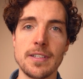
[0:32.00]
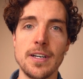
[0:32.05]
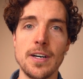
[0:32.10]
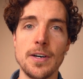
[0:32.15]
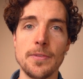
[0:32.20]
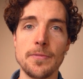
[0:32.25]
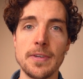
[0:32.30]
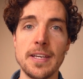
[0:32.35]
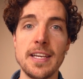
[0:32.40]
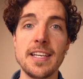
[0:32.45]

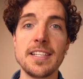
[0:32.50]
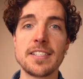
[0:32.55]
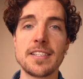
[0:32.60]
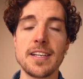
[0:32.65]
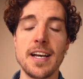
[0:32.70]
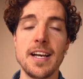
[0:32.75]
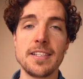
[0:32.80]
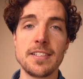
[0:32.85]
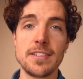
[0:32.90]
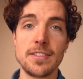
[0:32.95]
of
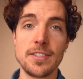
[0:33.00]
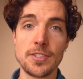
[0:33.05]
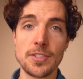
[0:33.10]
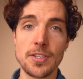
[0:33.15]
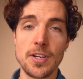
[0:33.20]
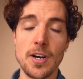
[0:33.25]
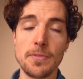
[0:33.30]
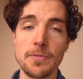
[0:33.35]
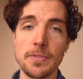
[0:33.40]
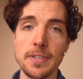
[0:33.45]
insights
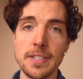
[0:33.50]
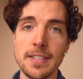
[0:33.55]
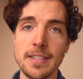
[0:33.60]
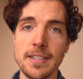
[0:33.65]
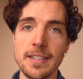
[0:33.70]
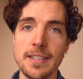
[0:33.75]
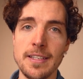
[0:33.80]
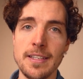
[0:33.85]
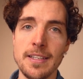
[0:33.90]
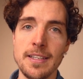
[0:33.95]
discovery,
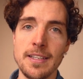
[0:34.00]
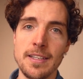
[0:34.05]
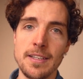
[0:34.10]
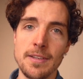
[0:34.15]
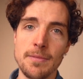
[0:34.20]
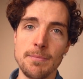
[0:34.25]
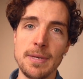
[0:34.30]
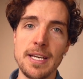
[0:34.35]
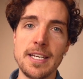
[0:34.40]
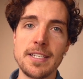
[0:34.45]

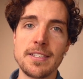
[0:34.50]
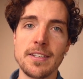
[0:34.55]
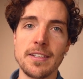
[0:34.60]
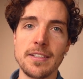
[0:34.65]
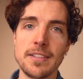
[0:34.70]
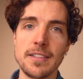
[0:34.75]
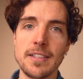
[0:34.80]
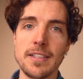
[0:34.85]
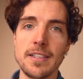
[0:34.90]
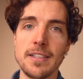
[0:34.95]
based
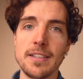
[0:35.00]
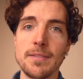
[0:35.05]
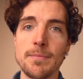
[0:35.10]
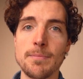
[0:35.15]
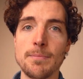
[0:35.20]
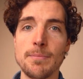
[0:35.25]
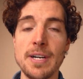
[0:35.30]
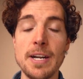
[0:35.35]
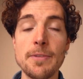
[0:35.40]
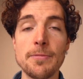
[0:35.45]
on the
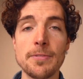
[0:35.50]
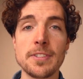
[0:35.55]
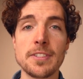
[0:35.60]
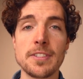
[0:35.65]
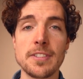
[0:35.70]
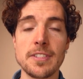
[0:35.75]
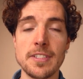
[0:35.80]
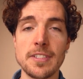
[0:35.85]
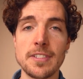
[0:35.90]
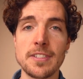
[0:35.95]

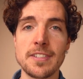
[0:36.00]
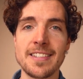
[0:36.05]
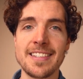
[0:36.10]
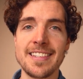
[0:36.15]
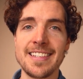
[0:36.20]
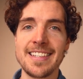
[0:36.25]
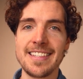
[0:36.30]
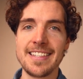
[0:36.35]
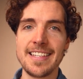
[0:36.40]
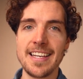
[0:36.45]
preferences
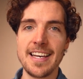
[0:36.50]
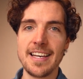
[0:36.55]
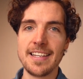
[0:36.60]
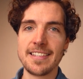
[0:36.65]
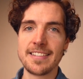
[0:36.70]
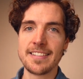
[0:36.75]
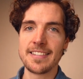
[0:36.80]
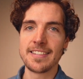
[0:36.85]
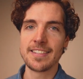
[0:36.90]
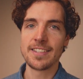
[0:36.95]

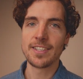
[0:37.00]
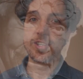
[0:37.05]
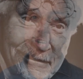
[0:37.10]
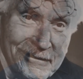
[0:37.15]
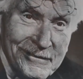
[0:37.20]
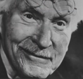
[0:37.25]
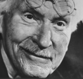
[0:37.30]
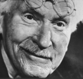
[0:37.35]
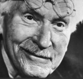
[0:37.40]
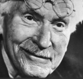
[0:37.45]
that
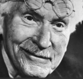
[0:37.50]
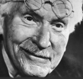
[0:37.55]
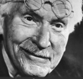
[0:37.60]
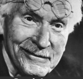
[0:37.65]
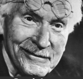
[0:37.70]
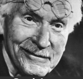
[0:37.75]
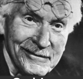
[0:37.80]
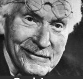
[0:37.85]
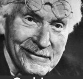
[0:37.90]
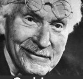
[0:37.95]
Carl
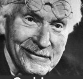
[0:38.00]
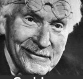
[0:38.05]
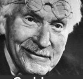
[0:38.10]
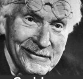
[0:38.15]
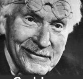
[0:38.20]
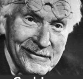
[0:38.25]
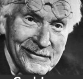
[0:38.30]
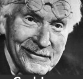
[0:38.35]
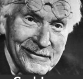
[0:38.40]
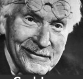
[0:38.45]
Jung, a
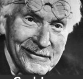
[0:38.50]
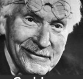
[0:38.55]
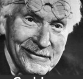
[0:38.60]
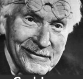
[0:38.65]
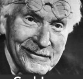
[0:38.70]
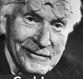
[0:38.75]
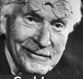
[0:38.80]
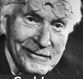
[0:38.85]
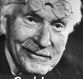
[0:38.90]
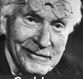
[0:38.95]

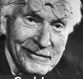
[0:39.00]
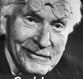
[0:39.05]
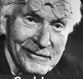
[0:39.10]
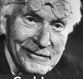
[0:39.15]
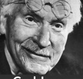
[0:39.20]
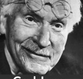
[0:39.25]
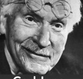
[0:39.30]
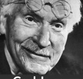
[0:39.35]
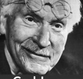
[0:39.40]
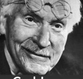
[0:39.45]

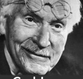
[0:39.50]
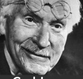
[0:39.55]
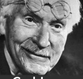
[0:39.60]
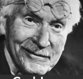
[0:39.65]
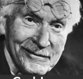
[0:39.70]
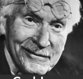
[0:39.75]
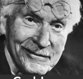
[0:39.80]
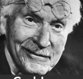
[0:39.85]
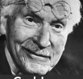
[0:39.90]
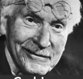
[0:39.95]

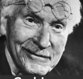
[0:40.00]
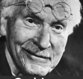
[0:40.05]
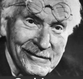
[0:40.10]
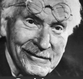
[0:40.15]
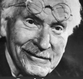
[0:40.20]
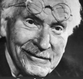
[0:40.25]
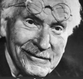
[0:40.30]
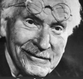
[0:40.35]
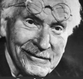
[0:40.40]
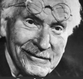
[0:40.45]
psychologist
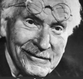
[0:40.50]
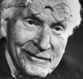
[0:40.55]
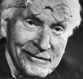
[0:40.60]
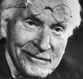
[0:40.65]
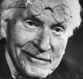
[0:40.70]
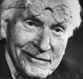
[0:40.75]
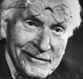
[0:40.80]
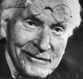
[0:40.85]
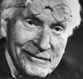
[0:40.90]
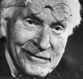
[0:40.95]

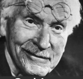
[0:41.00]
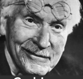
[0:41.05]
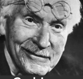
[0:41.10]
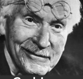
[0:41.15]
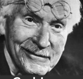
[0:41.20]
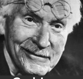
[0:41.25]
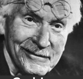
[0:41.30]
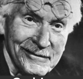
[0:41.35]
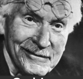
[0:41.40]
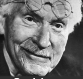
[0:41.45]
from the last
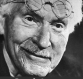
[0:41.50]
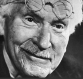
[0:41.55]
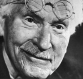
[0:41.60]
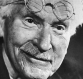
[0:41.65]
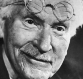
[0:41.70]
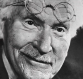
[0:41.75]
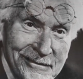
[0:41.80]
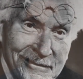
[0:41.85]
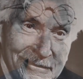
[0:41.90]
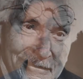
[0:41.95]
century,
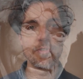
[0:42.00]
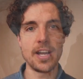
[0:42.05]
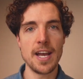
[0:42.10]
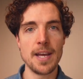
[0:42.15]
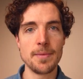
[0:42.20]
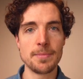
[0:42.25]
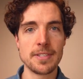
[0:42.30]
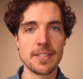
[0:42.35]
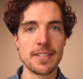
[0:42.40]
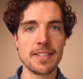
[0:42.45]

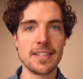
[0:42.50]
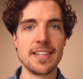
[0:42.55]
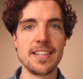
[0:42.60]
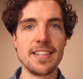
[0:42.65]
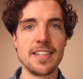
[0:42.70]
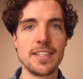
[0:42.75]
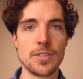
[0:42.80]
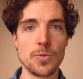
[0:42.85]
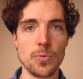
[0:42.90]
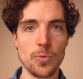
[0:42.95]
described in
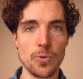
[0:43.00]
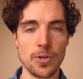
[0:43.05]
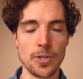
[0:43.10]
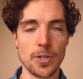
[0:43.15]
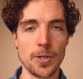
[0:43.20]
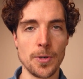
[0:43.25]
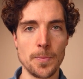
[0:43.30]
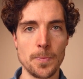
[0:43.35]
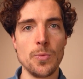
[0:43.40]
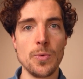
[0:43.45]
his
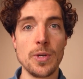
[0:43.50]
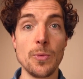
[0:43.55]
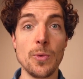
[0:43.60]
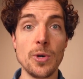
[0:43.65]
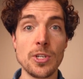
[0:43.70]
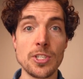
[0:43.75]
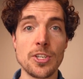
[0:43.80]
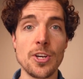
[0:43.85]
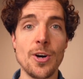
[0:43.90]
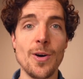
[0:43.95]
work. We
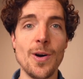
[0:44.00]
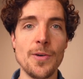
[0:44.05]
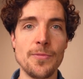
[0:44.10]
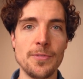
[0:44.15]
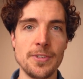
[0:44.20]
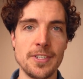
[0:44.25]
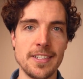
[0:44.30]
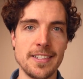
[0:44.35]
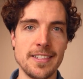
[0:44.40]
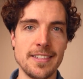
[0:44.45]
won't go
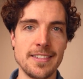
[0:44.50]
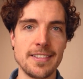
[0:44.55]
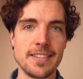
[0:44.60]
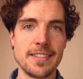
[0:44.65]
over the